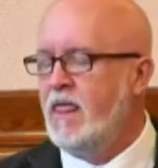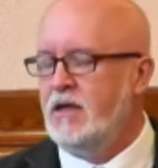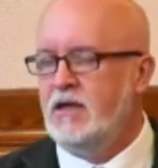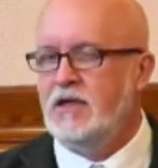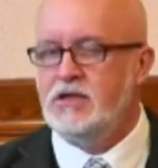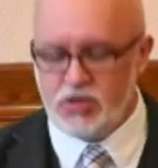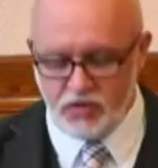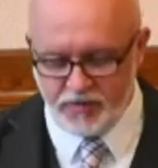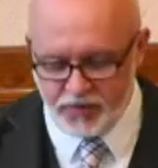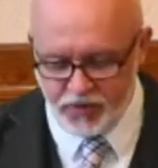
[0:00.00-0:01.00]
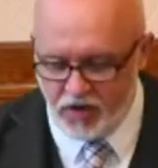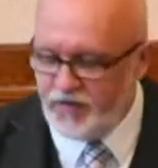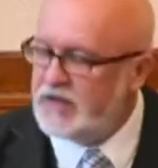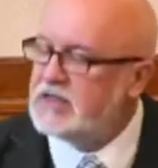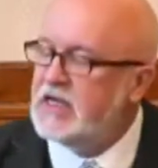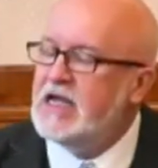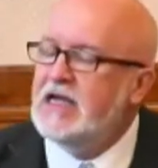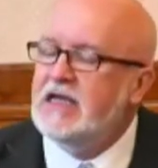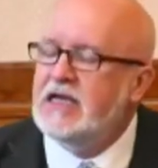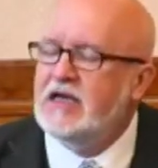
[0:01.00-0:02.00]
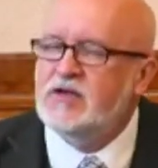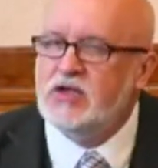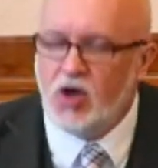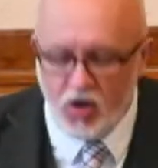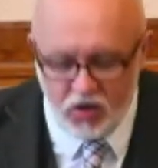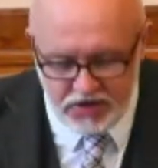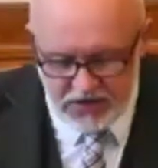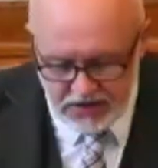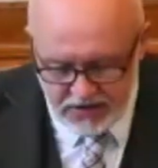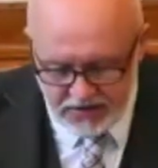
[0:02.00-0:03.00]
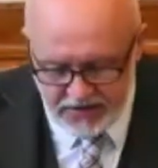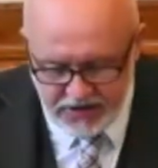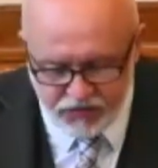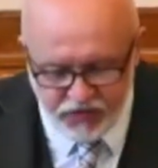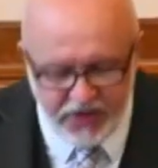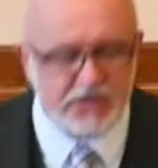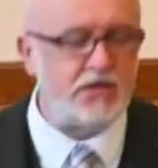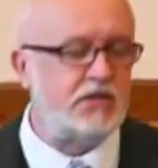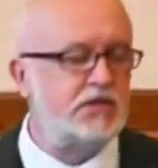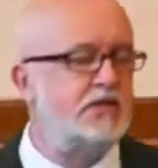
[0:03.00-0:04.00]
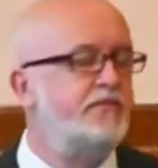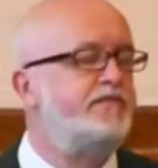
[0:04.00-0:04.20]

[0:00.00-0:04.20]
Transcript: And so the prophet gives God these reasons.